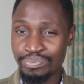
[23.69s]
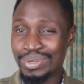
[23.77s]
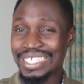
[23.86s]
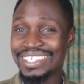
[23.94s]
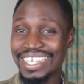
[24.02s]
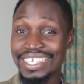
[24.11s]

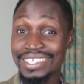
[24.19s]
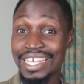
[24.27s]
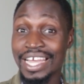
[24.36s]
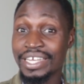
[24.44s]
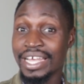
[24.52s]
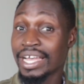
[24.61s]
business
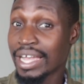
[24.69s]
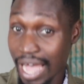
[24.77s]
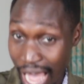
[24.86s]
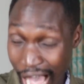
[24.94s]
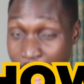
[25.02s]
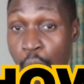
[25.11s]
and
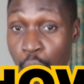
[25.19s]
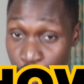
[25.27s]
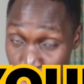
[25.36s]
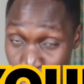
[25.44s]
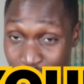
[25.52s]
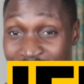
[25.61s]
how
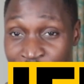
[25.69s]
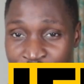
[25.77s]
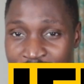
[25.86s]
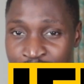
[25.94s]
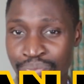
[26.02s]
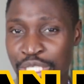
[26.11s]
your life
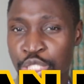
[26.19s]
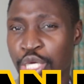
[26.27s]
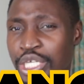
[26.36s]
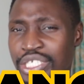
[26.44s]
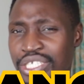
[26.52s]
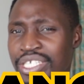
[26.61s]
can be
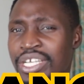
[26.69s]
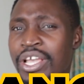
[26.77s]
changed